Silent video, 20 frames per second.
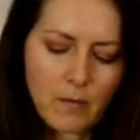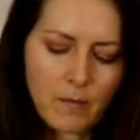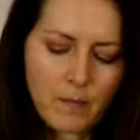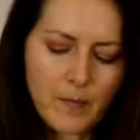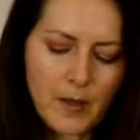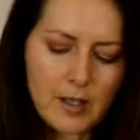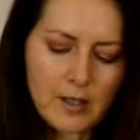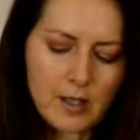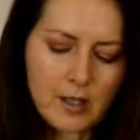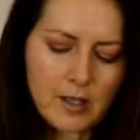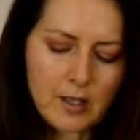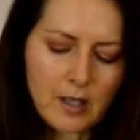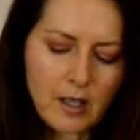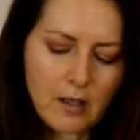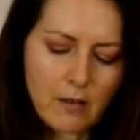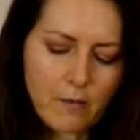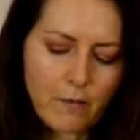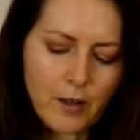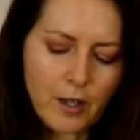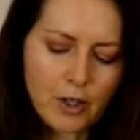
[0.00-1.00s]
As I said,
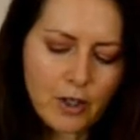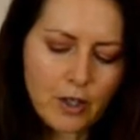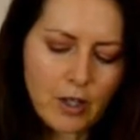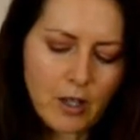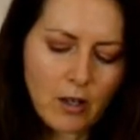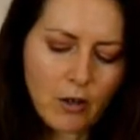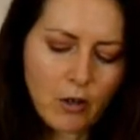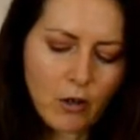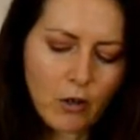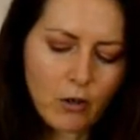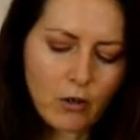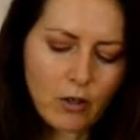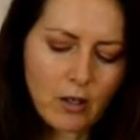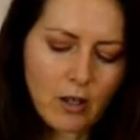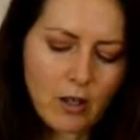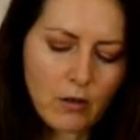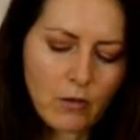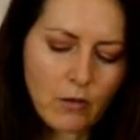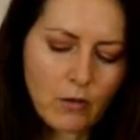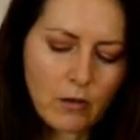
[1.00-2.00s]
fractionated
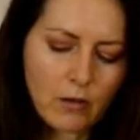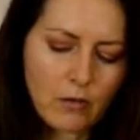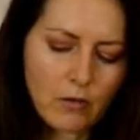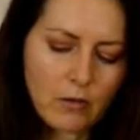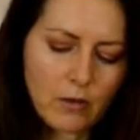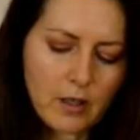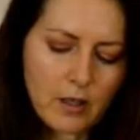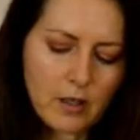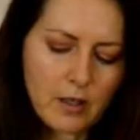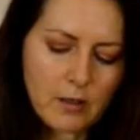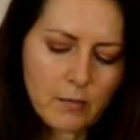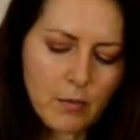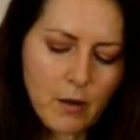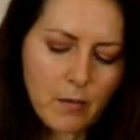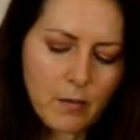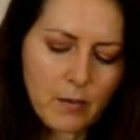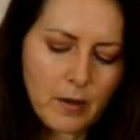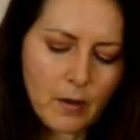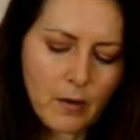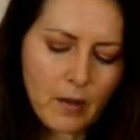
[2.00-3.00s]
coconut oil is
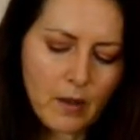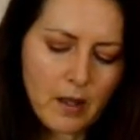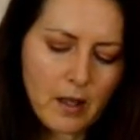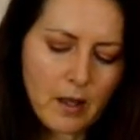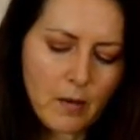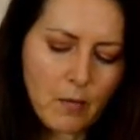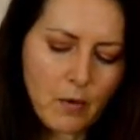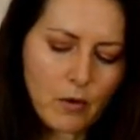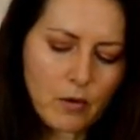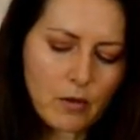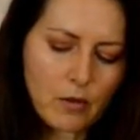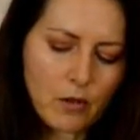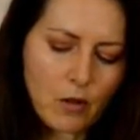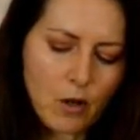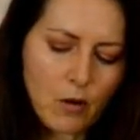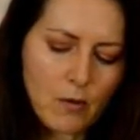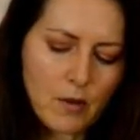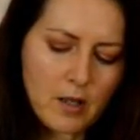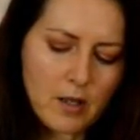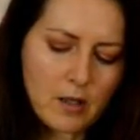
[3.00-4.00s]
probably the most
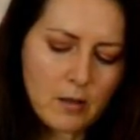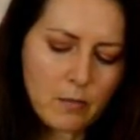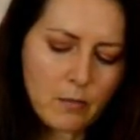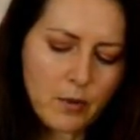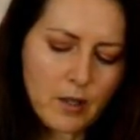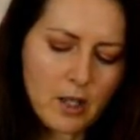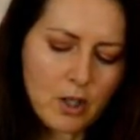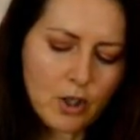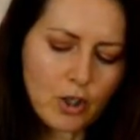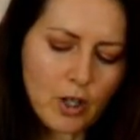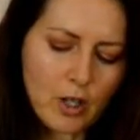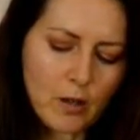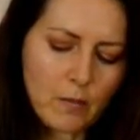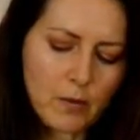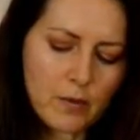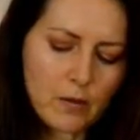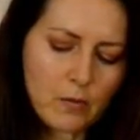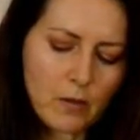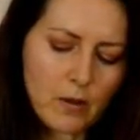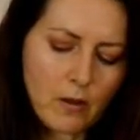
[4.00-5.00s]
common. It's pretty cheap
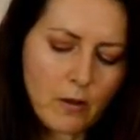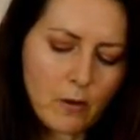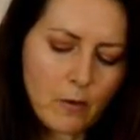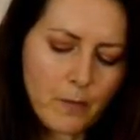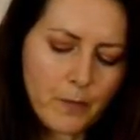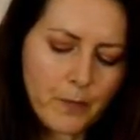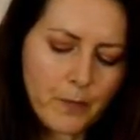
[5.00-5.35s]
as well.